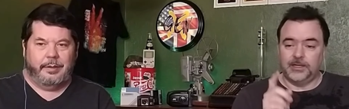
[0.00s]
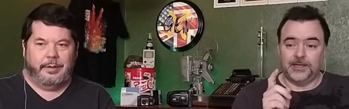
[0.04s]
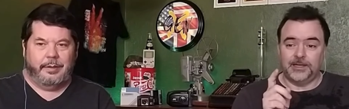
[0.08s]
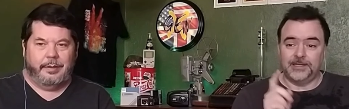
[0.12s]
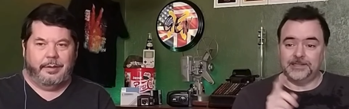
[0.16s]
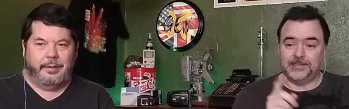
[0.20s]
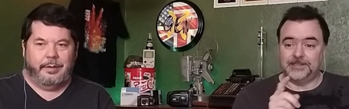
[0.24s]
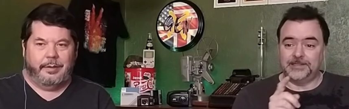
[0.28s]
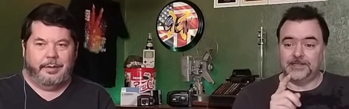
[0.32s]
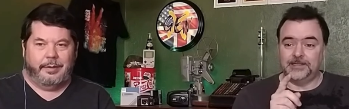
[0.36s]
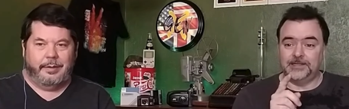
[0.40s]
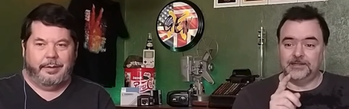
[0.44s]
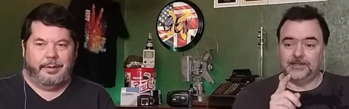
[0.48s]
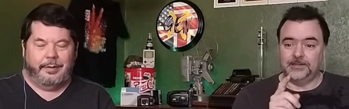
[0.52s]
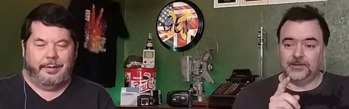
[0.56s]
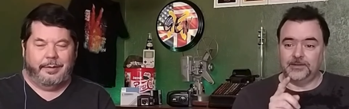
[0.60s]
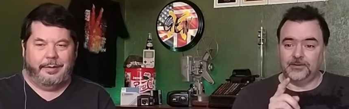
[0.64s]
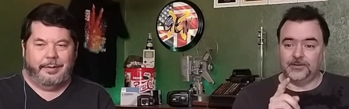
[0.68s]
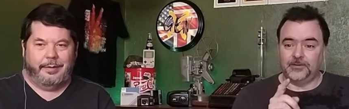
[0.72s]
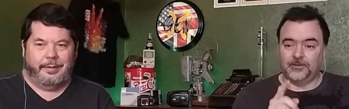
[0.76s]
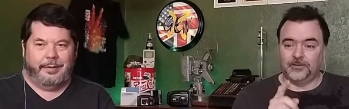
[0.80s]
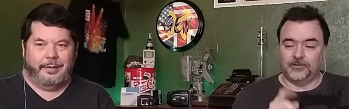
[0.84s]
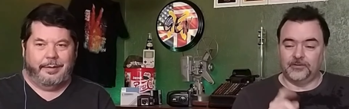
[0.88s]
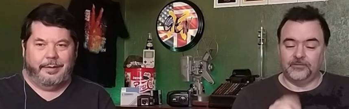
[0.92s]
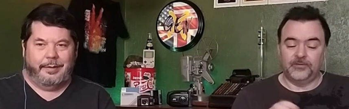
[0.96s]
Speaker 1: I didn't
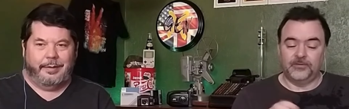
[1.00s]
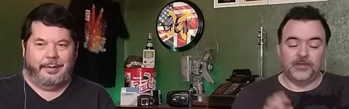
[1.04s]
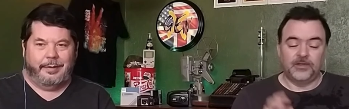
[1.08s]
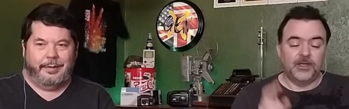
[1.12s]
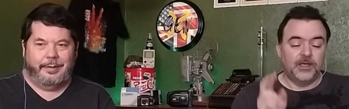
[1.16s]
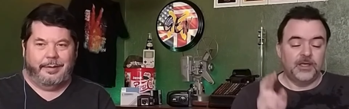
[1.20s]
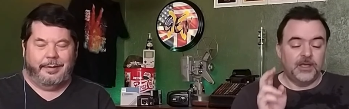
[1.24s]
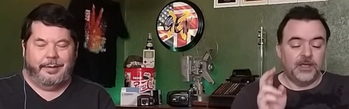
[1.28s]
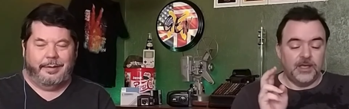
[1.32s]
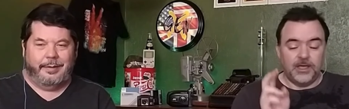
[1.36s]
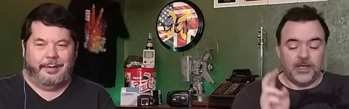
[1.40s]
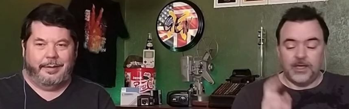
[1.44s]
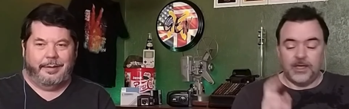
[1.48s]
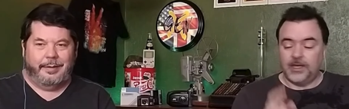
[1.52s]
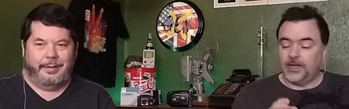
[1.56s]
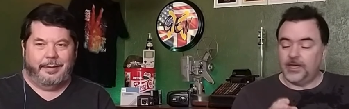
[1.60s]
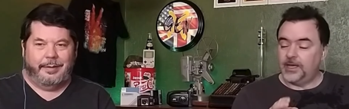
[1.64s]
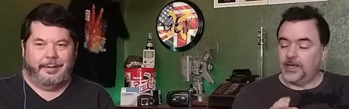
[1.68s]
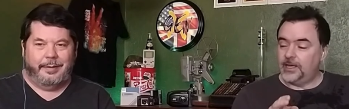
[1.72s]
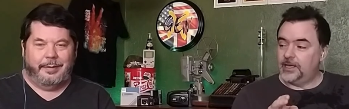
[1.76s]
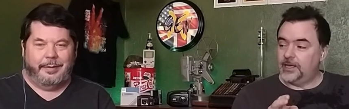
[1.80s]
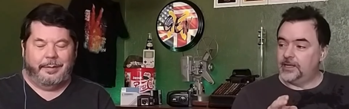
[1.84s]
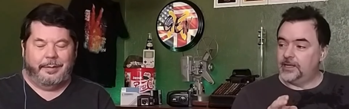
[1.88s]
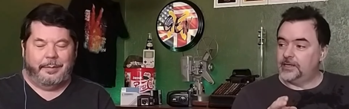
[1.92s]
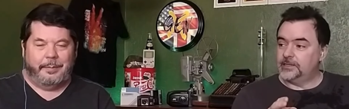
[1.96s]
cough.
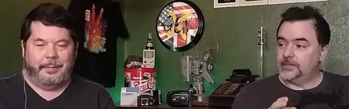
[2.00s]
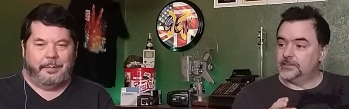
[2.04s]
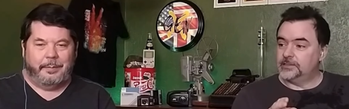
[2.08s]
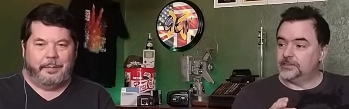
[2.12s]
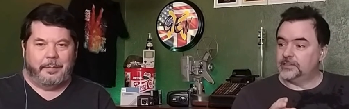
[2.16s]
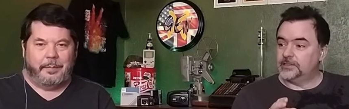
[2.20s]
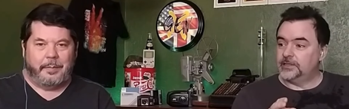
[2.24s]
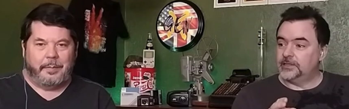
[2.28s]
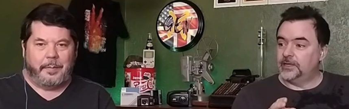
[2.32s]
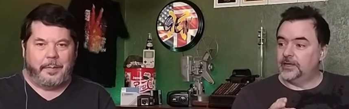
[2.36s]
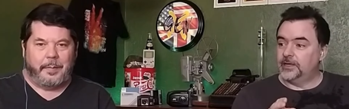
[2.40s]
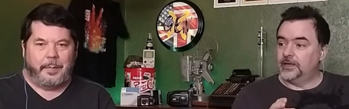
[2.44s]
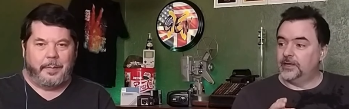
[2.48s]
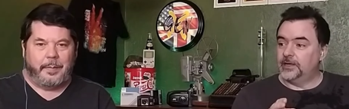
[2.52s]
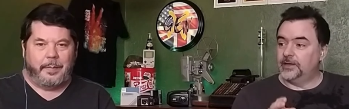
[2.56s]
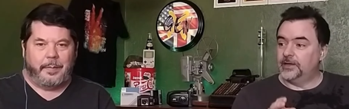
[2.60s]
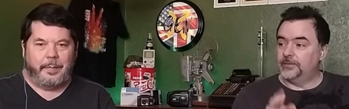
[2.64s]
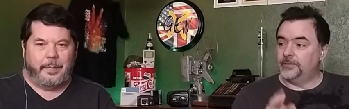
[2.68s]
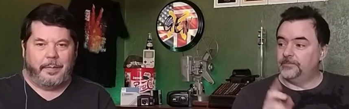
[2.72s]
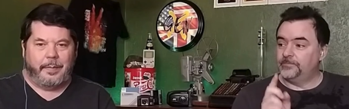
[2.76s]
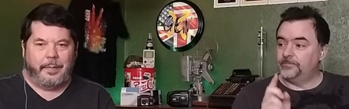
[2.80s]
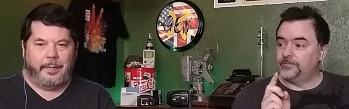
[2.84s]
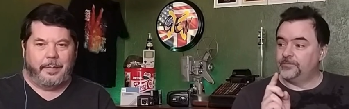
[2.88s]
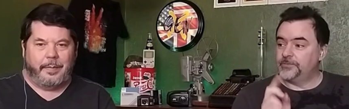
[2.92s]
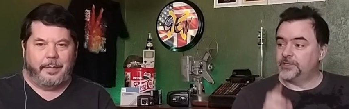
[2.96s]
And
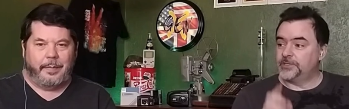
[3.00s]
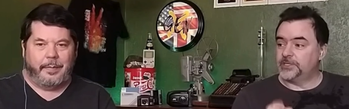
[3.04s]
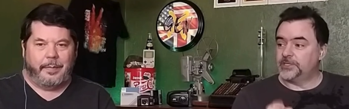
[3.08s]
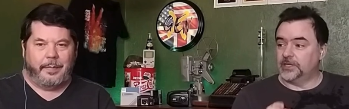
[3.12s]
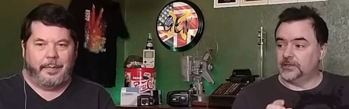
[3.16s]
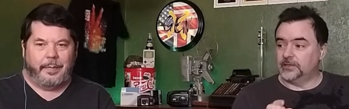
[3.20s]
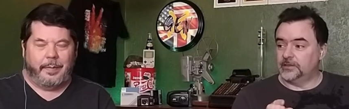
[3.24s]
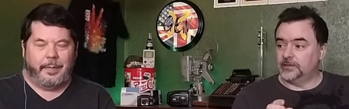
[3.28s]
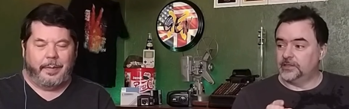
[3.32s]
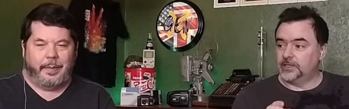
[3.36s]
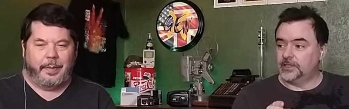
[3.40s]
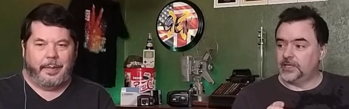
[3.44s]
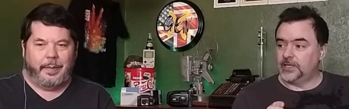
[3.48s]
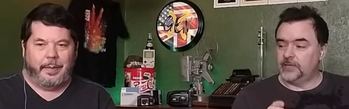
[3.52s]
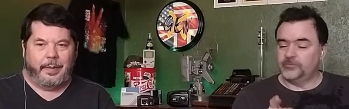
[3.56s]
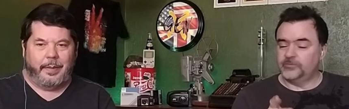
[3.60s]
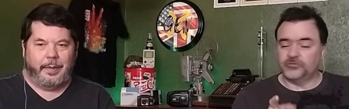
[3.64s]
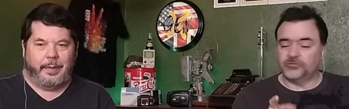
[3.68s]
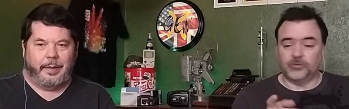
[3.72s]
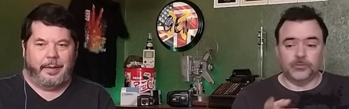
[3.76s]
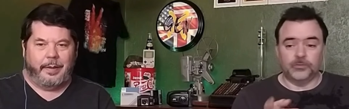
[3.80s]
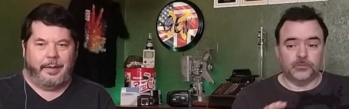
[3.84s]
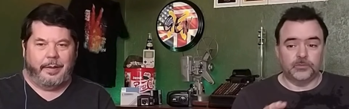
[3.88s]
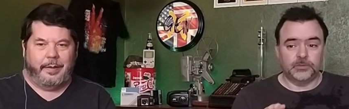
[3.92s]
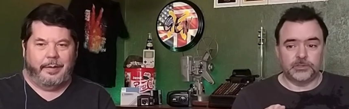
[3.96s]
channel that it came
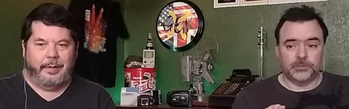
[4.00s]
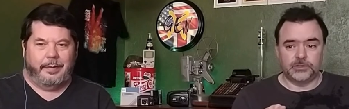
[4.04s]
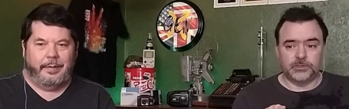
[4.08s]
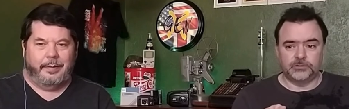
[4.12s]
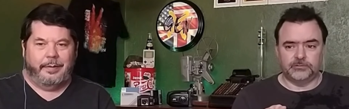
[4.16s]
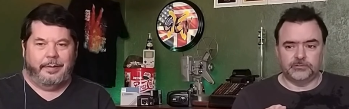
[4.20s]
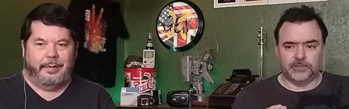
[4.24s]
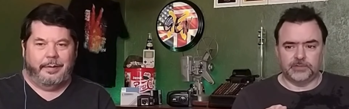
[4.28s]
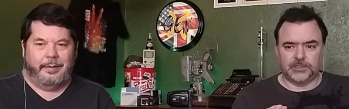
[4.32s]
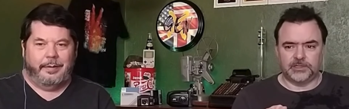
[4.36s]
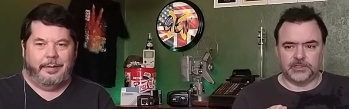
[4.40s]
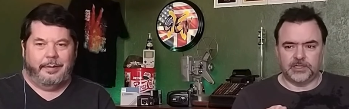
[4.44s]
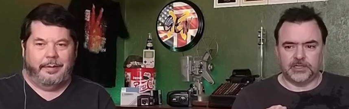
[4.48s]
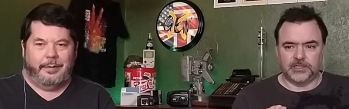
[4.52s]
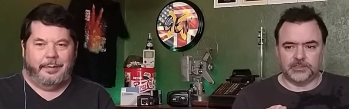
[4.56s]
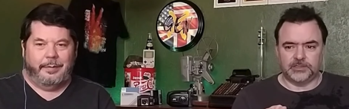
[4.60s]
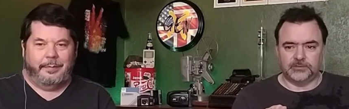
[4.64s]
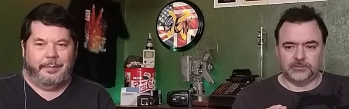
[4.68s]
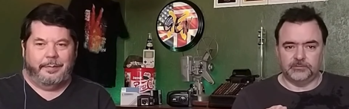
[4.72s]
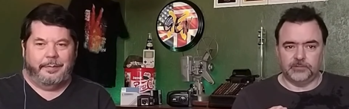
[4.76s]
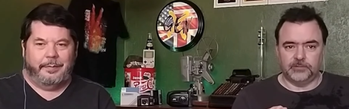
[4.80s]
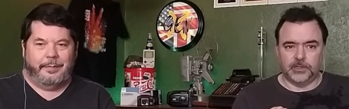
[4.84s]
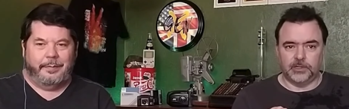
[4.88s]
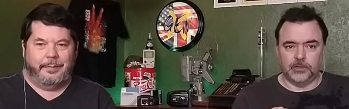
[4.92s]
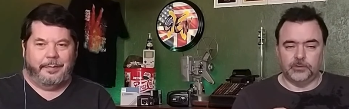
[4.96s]
from, which is
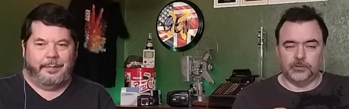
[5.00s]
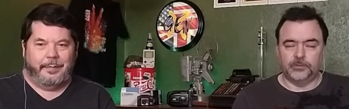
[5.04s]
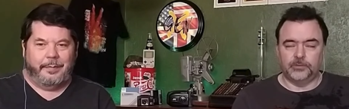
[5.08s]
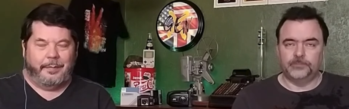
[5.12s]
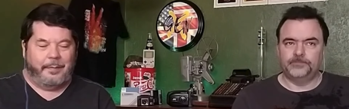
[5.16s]
Recollection Road.